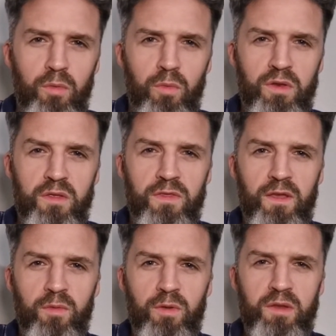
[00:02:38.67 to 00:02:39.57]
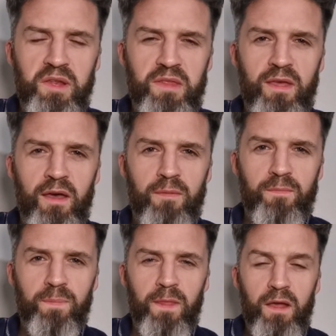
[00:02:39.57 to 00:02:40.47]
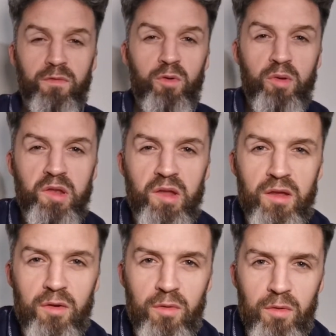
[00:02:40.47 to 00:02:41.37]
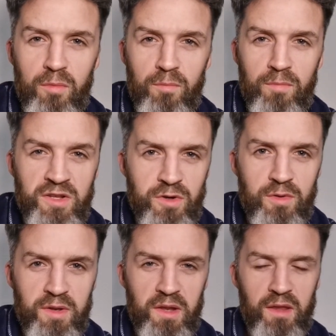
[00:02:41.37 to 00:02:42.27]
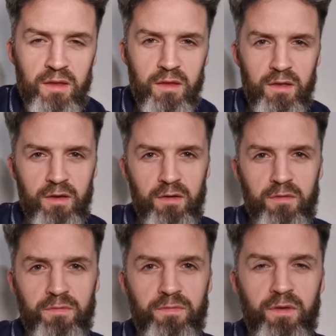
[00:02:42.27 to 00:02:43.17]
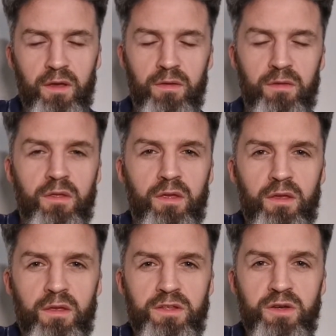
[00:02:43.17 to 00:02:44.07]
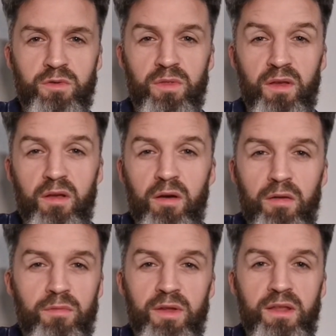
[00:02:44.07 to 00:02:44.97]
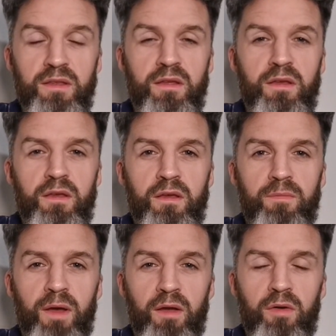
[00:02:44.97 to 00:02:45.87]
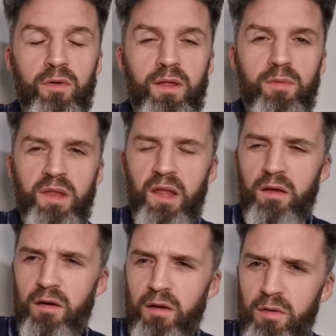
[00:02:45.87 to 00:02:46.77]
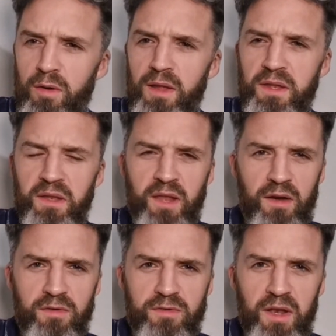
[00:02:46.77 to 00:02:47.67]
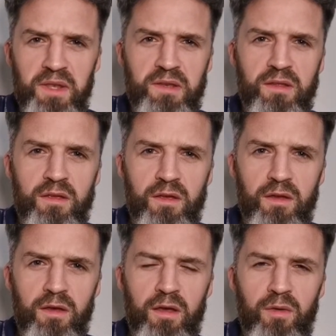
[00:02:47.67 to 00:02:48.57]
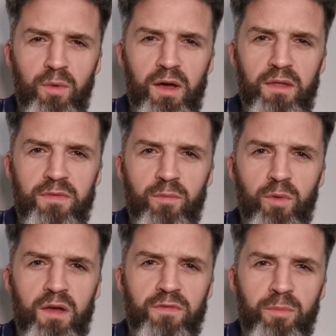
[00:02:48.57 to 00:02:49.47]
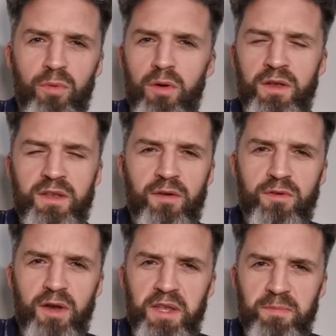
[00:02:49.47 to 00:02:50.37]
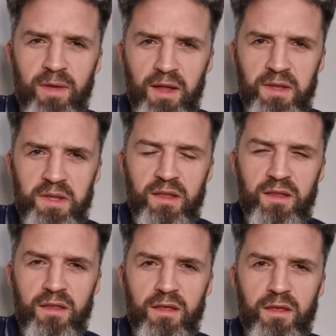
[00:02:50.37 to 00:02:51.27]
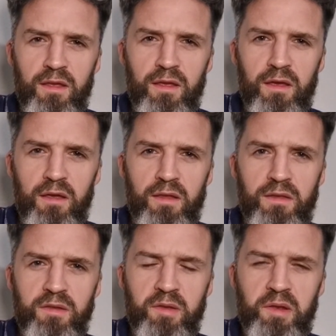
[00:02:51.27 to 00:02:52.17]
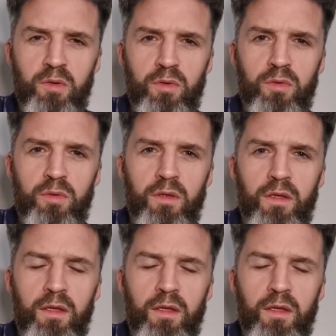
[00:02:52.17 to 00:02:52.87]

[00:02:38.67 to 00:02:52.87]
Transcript: what do you think when you see that? And of course, majority of children that can't read Bengali were saying, oh, it's a terrorist. Why have you brought a terrorist magazine into school?